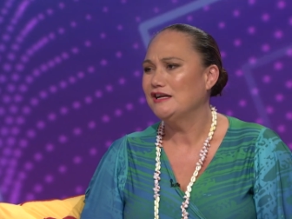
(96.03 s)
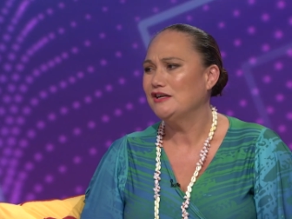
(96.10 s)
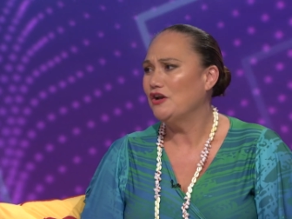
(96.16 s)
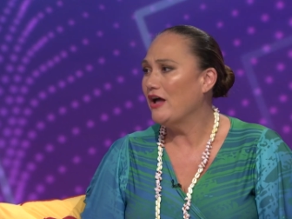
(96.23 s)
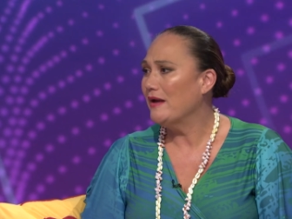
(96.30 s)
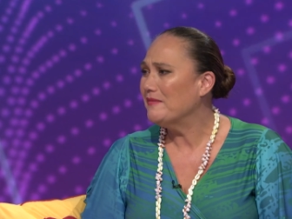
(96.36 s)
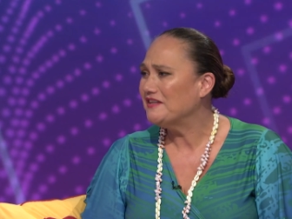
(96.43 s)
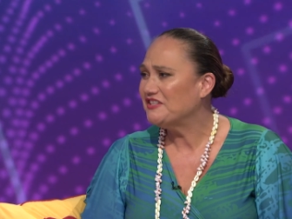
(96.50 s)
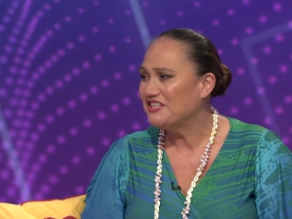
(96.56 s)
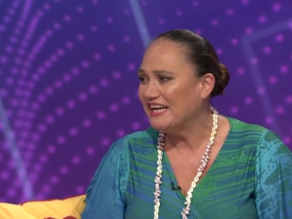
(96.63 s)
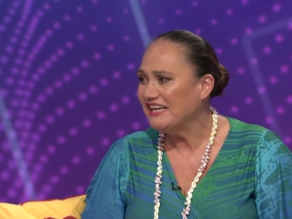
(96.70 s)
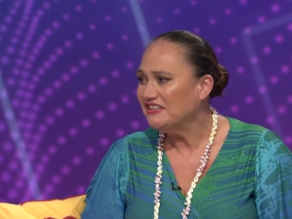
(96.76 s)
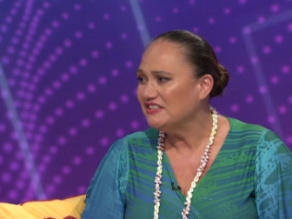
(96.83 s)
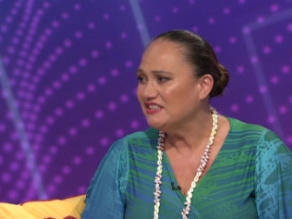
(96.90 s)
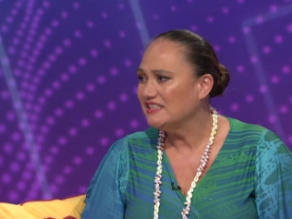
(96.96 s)
Climate
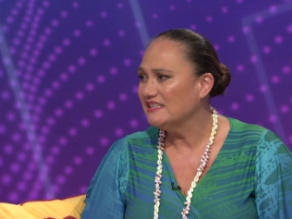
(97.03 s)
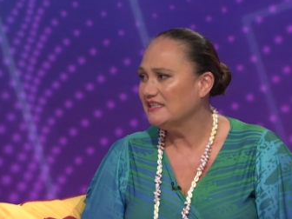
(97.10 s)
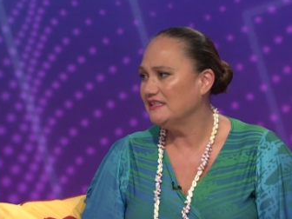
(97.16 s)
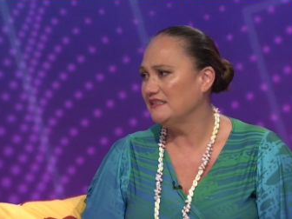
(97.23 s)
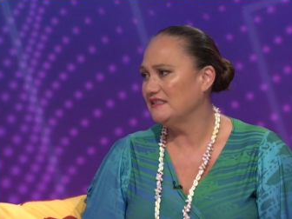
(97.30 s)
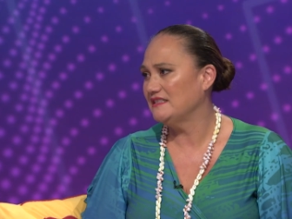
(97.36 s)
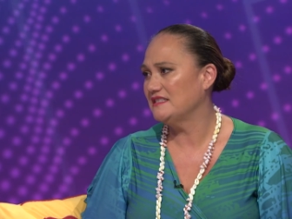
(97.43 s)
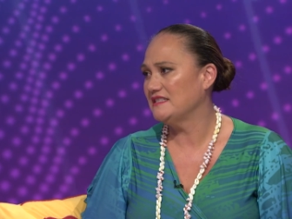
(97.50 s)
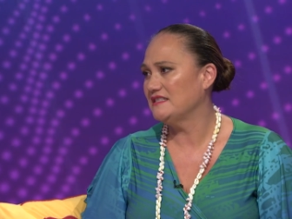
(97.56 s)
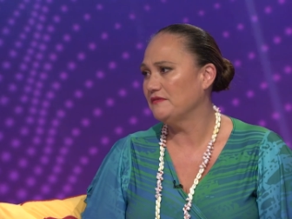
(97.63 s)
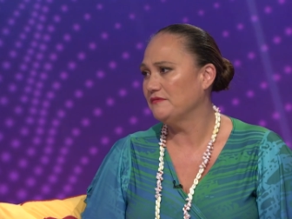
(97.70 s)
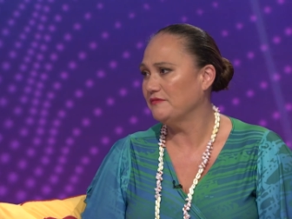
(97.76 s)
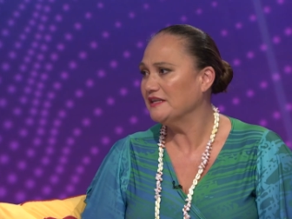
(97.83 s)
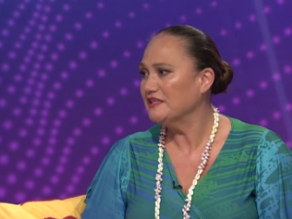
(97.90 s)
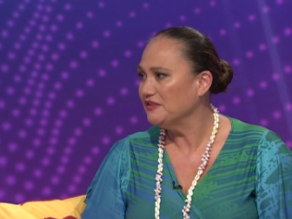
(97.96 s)
change is
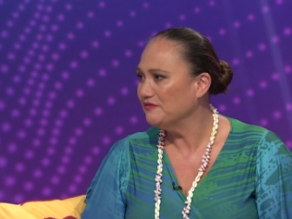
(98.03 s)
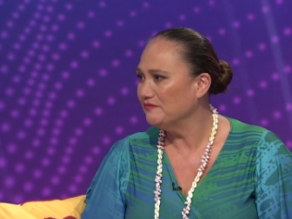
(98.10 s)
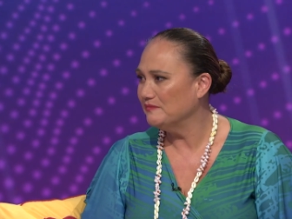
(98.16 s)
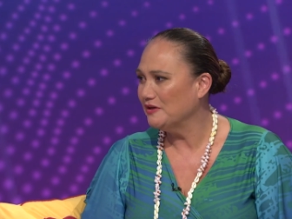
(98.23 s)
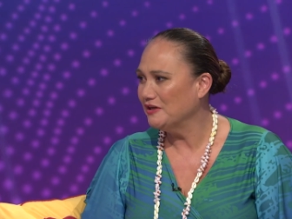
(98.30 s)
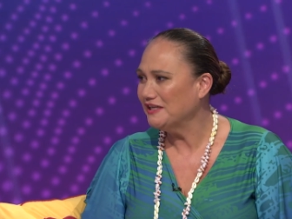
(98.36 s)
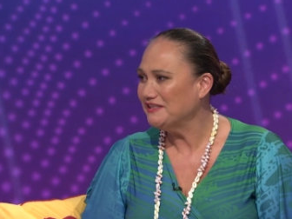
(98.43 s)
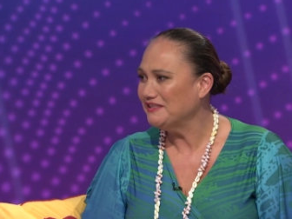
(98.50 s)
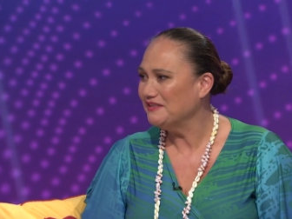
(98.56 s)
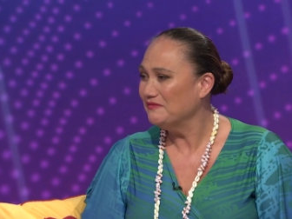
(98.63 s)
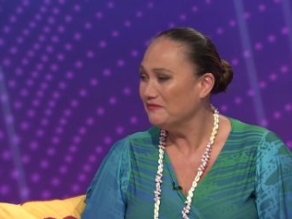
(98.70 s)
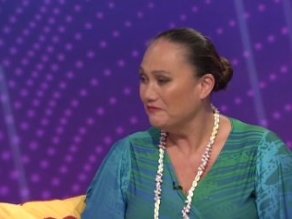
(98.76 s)
front of mind